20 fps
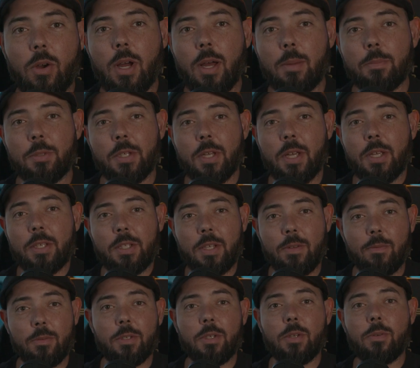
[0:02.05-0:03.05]
I'm Scott
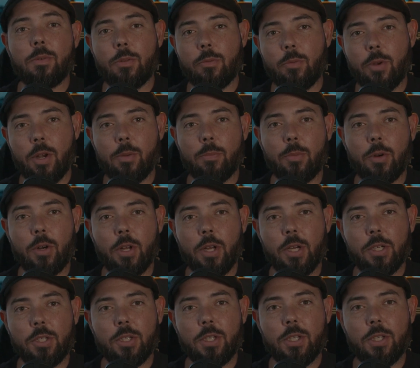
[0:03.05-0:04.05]
Stevenson with Raiden
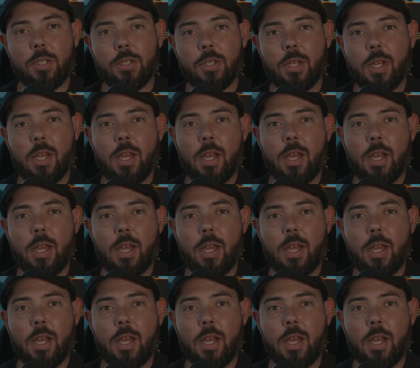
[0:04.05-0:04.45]
Productions,